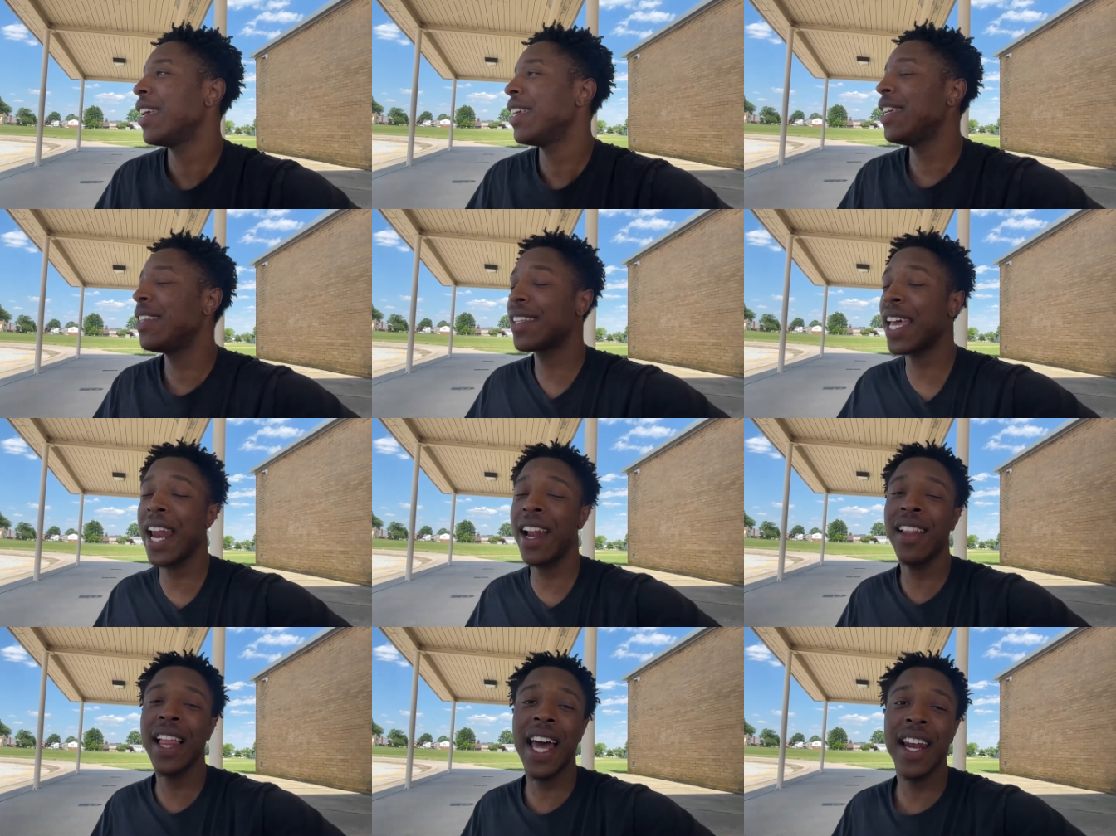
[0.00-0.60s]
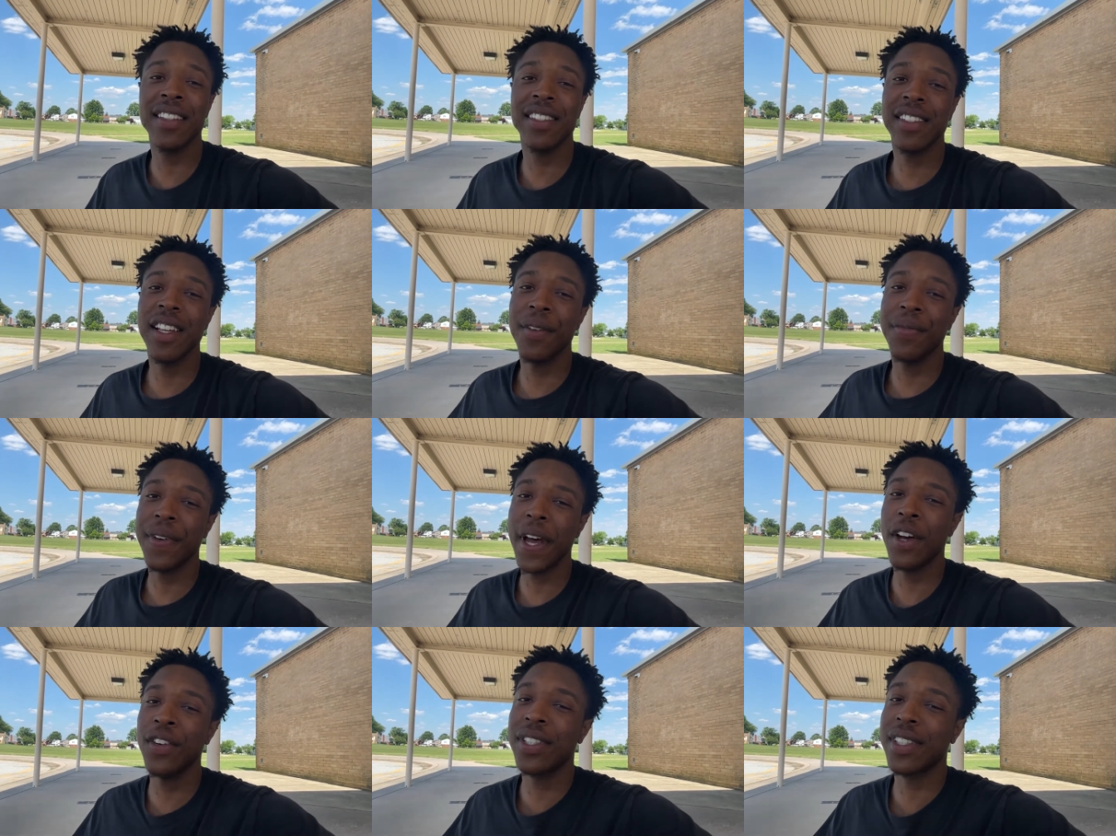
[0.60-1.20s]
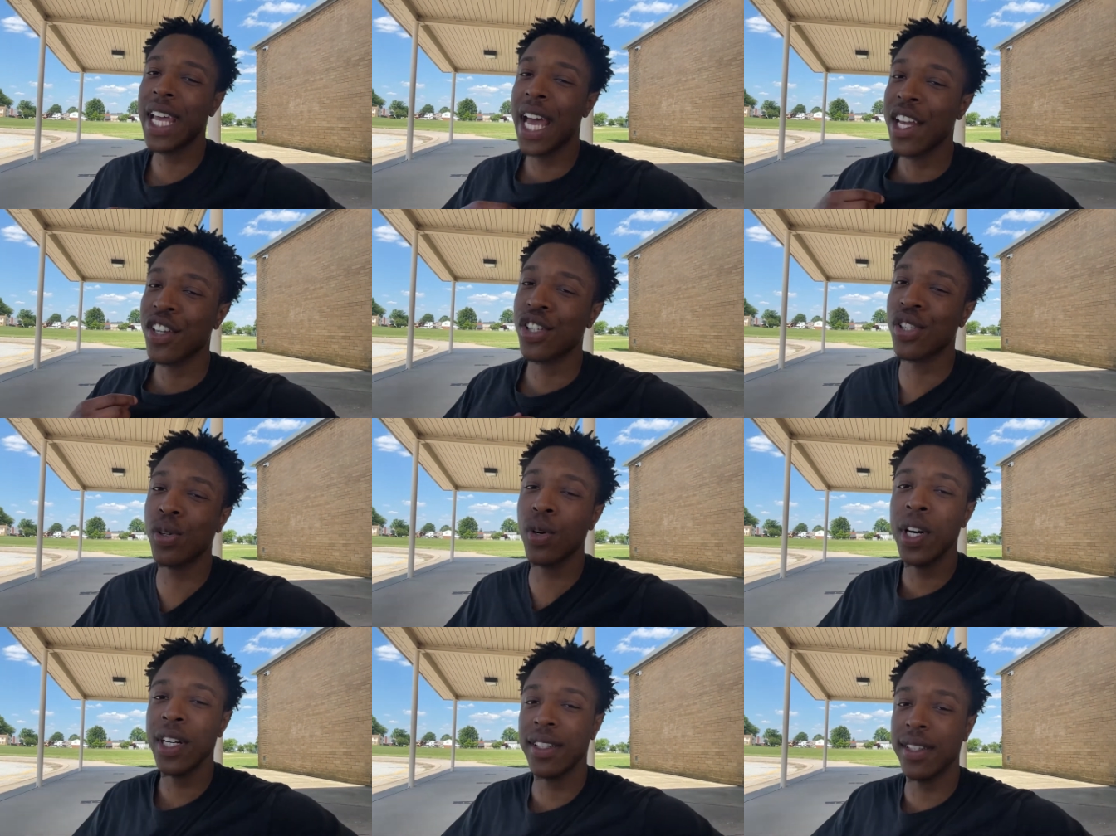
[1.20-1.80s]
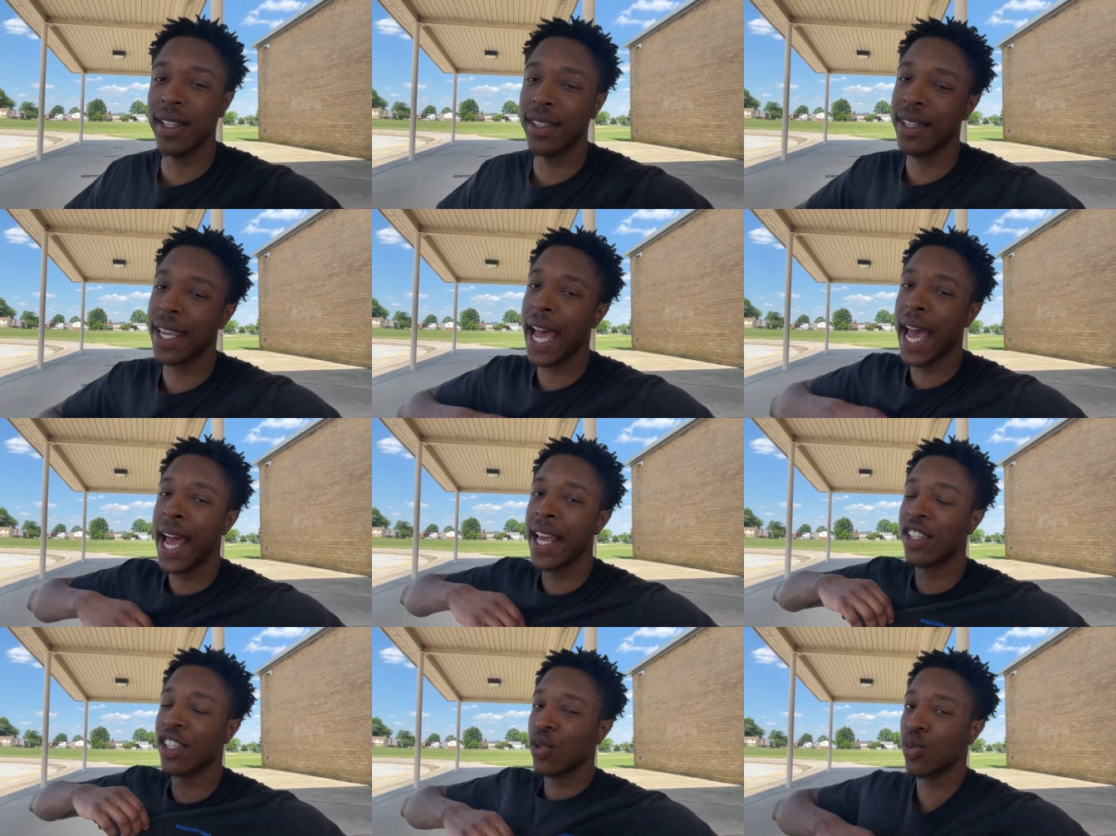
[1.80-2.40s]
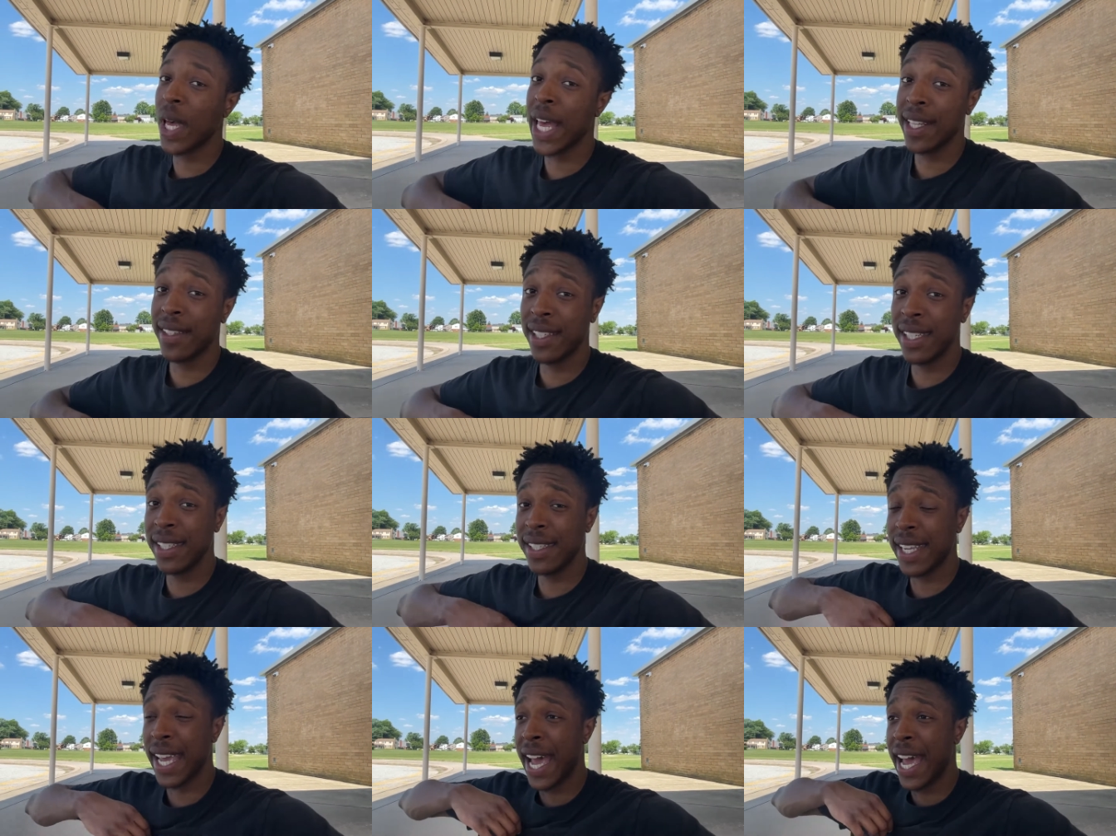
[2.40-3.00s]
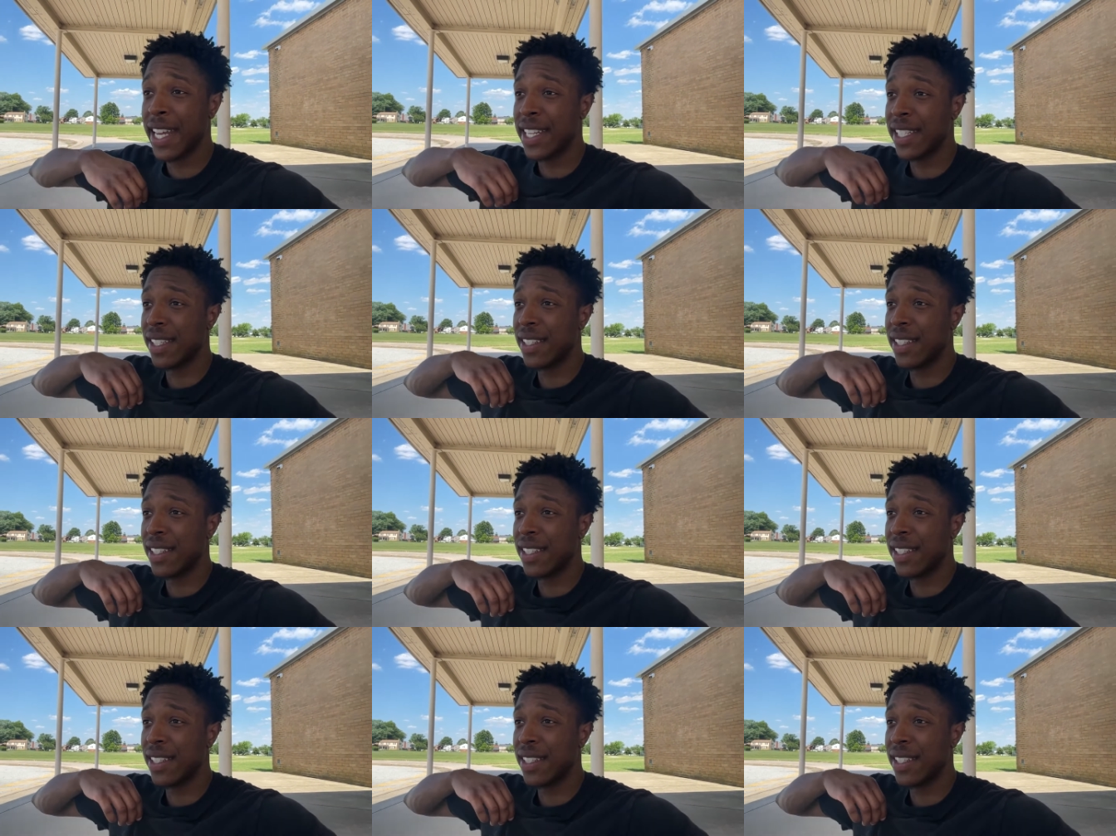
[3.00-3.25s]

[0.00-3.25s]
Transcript: He's got a lot of stuff out. He's got shorts, he's got sweats, he's got